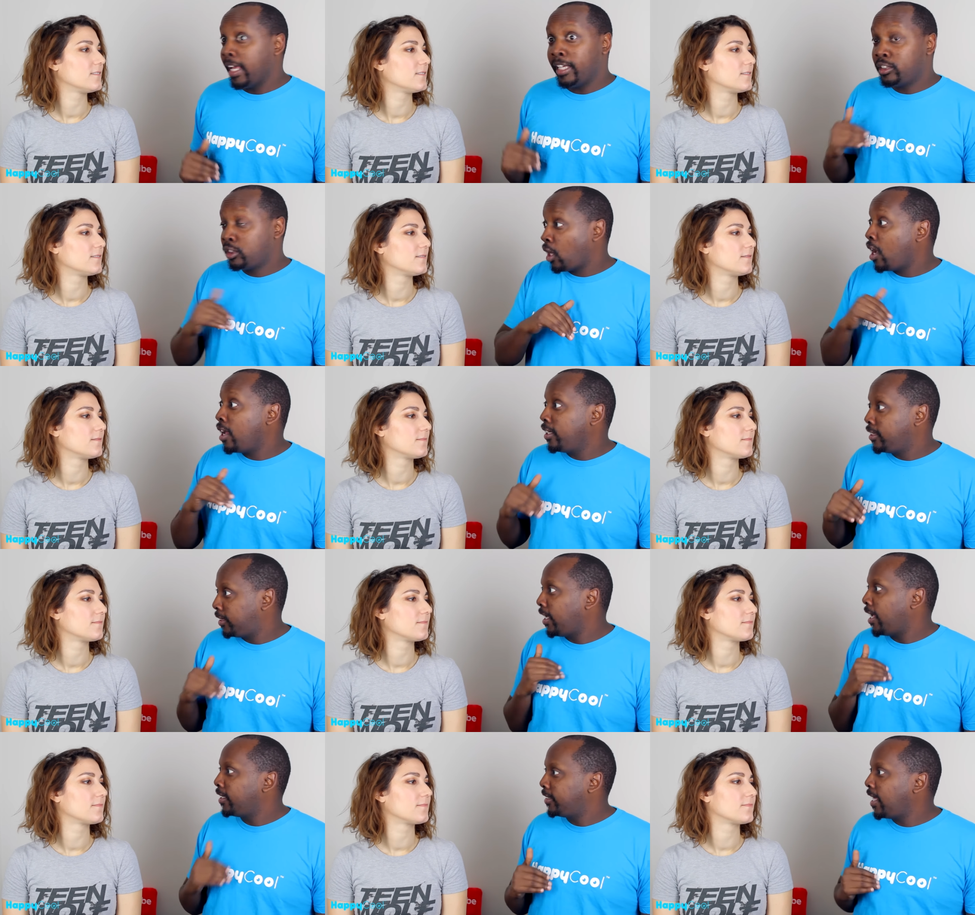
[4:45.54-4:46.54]
Speaker 1: Has Scott
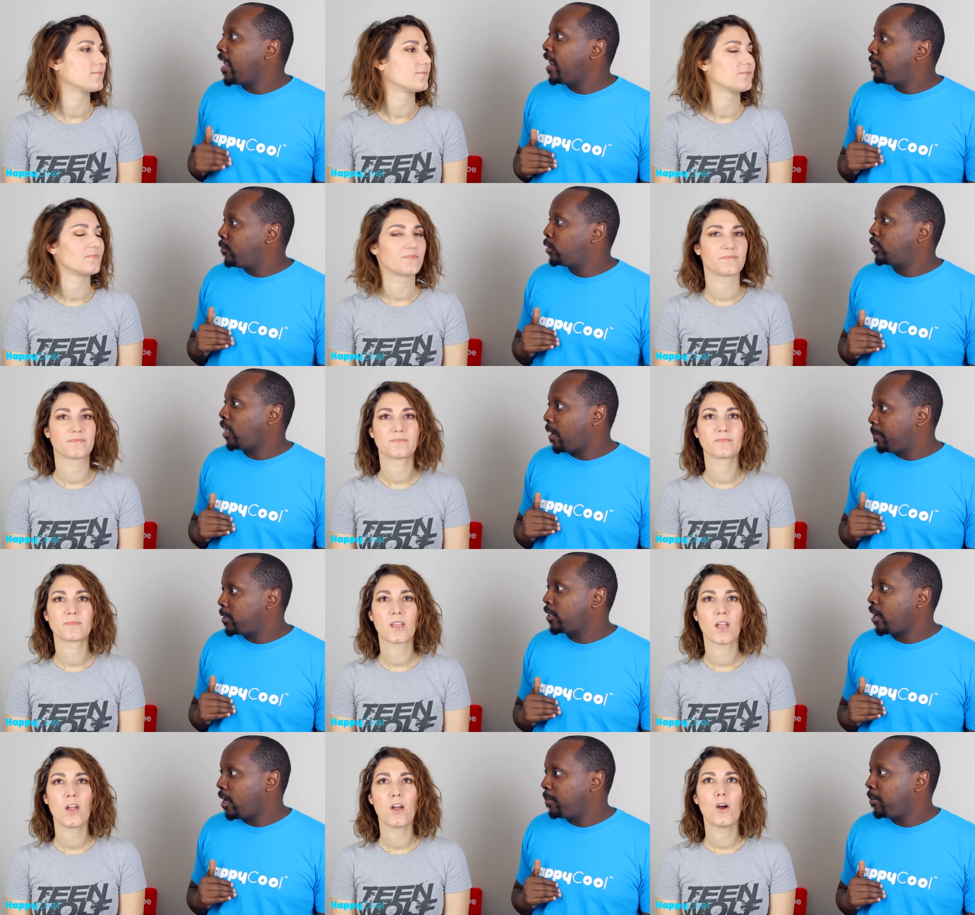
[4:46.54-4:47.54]
is, has that ever stopped
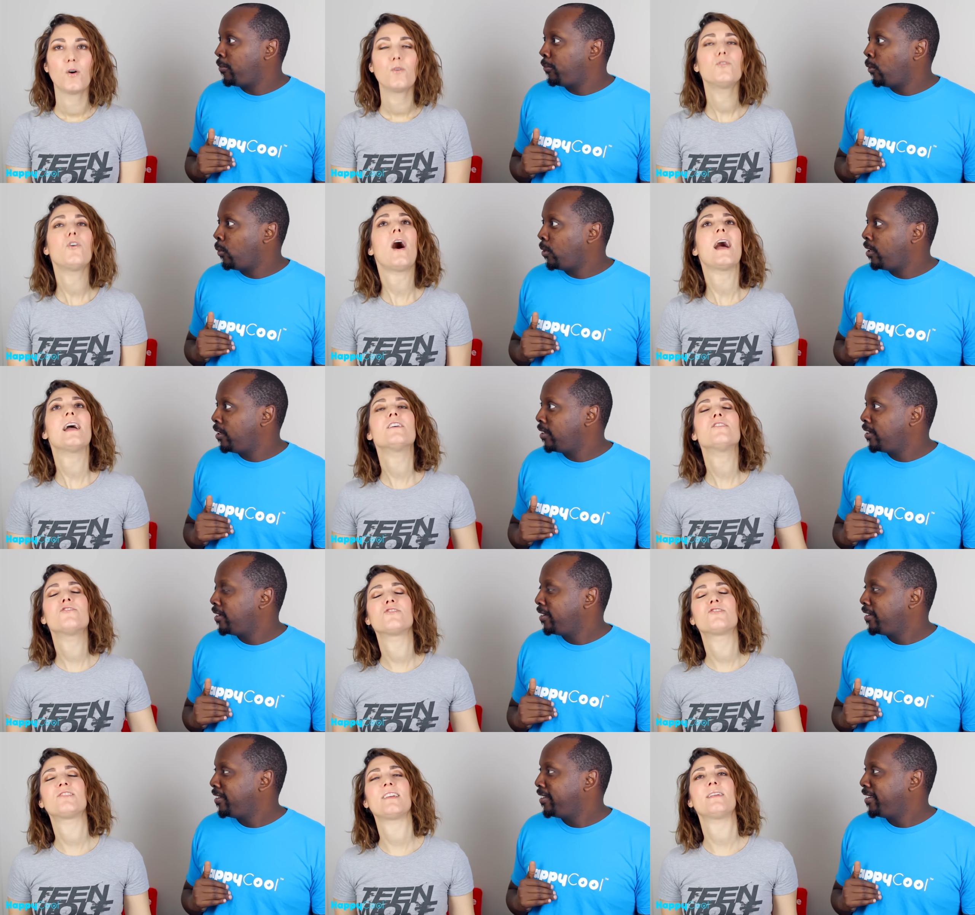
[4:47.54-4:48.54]
Scott before? No, I
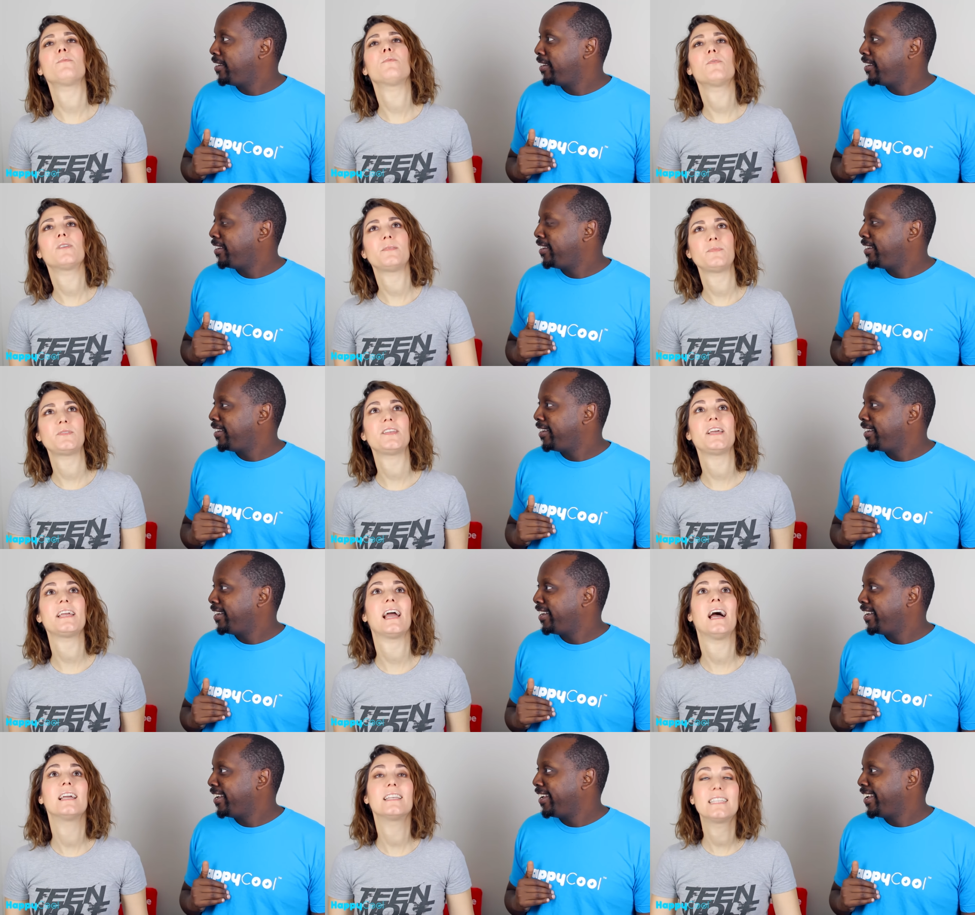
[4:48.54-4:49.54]
Speaker 2: understand, but what I'm
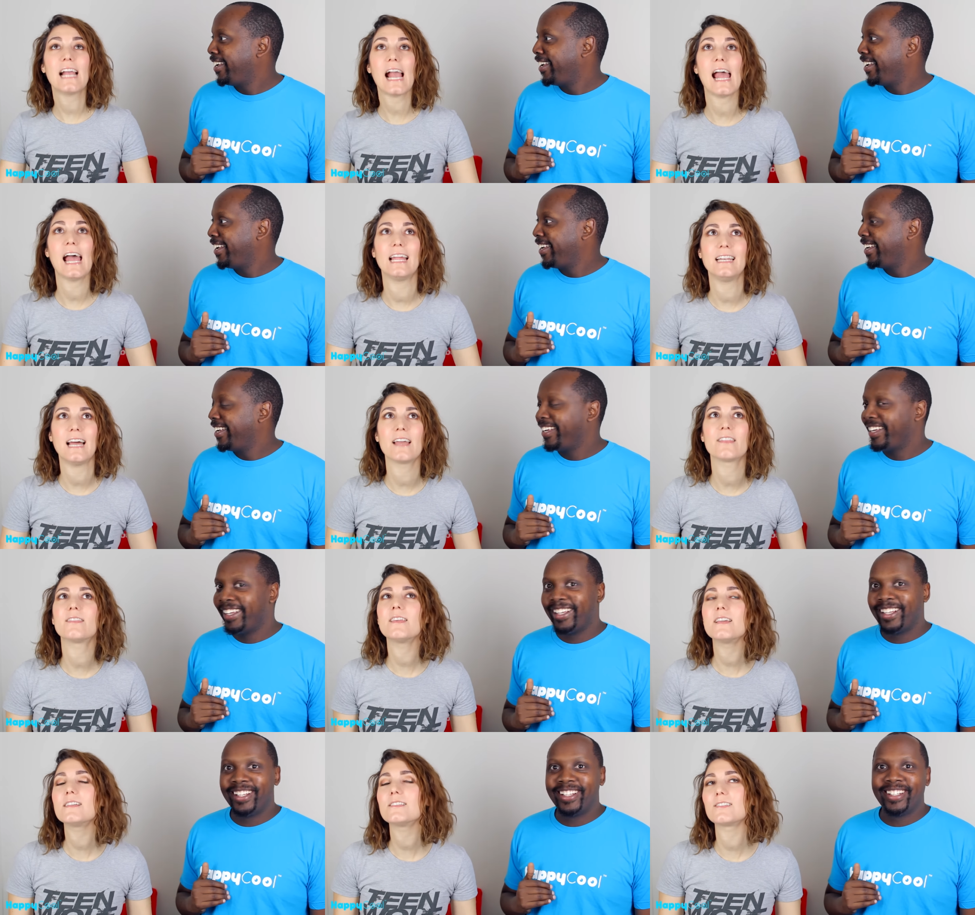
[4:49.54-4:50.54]
saying again, I
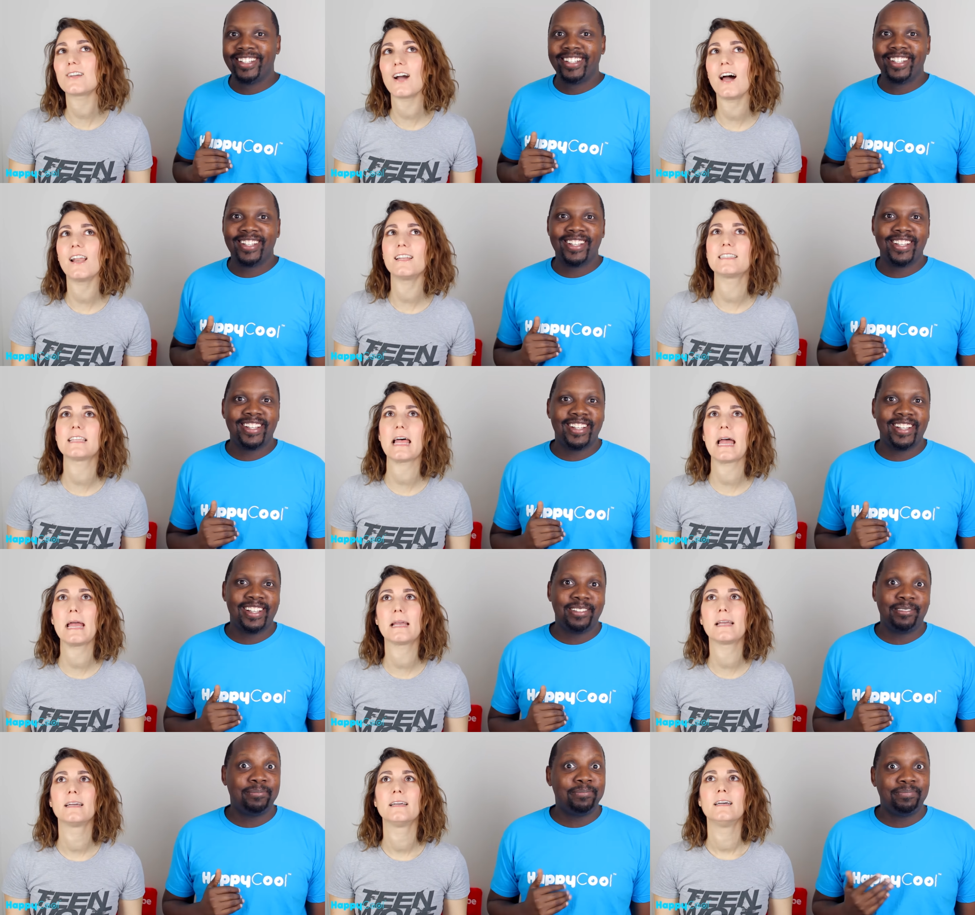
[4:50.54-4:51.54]
think Scott is
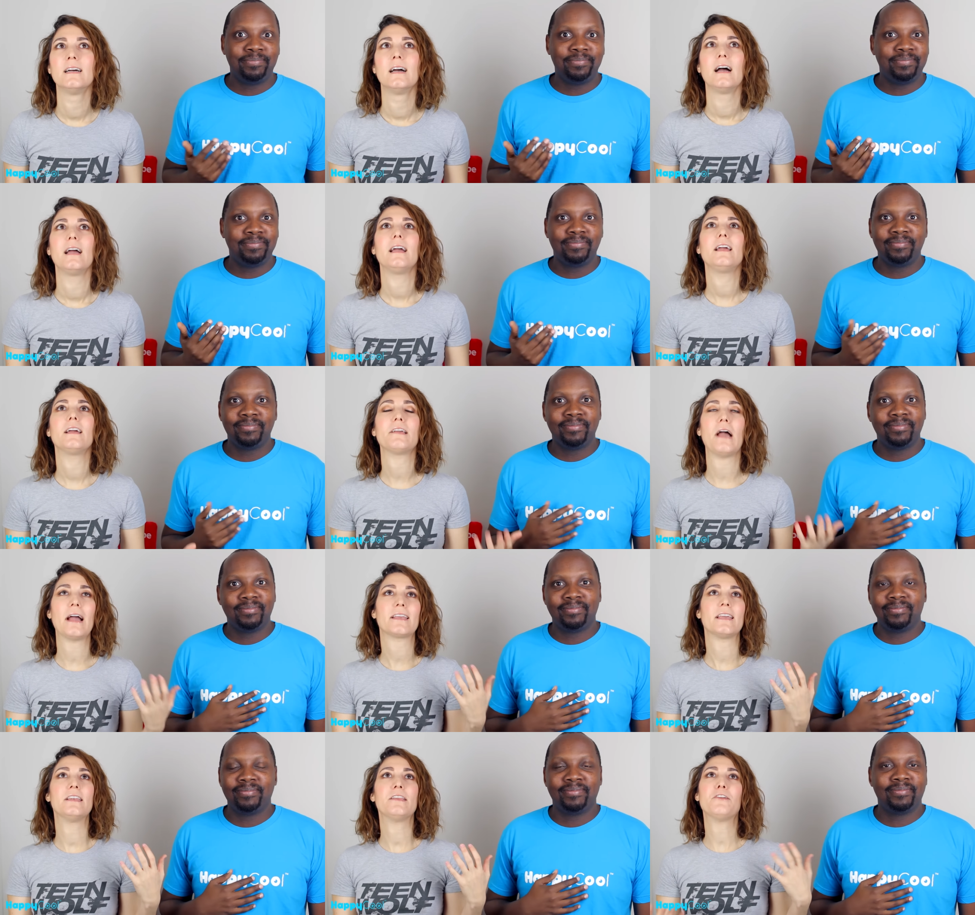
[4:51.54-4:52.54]
like
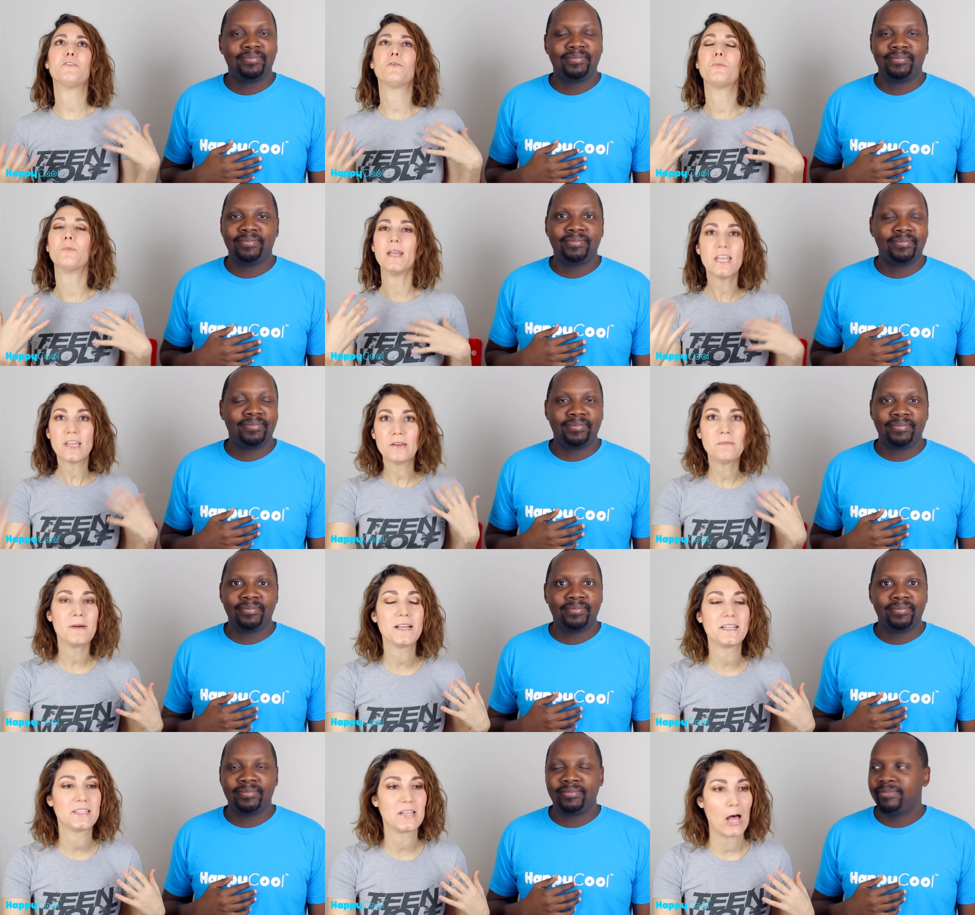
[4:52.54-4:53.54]
I can either weaken
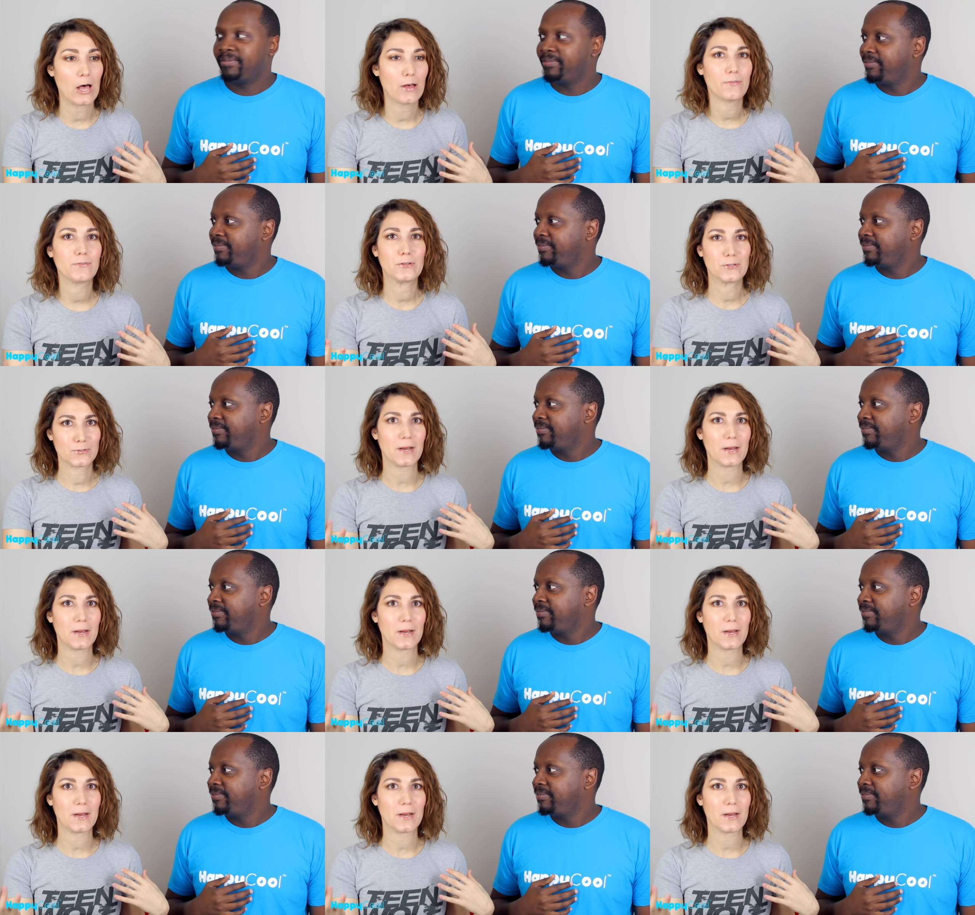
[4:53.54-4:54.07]
myself to